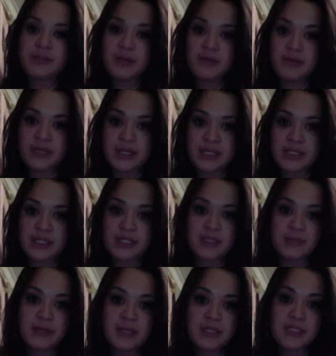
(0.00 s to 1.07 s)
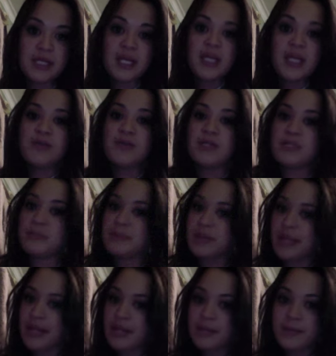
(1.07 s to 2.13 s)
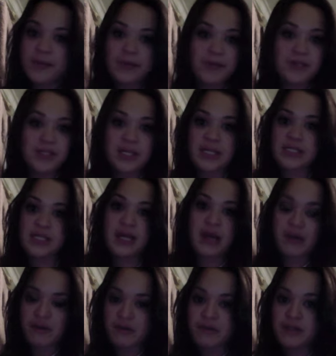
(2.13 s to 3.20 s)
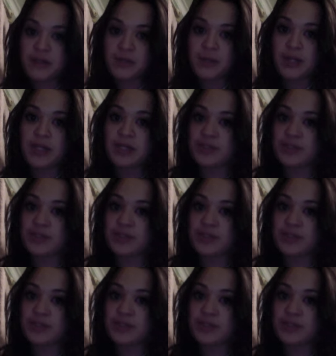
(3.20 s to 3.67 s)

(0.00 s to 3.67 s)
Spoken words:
over the next 6 months. You get to plan and prioritize it however you want.